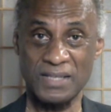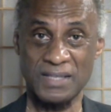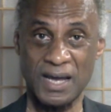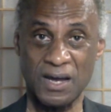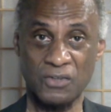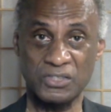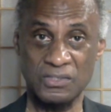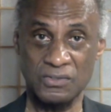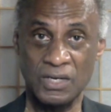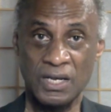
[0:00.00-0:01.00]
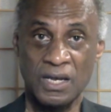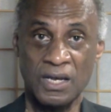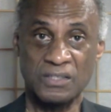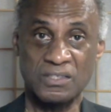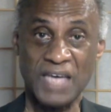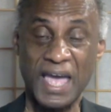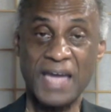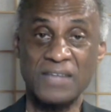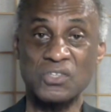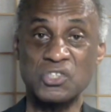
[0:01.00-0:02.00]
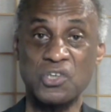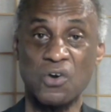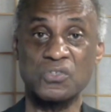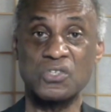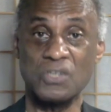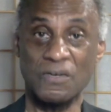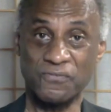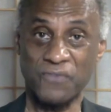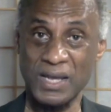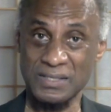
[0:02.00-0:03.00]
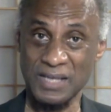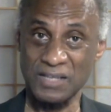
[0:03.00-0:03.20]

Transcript: right now to tag the show to your friends.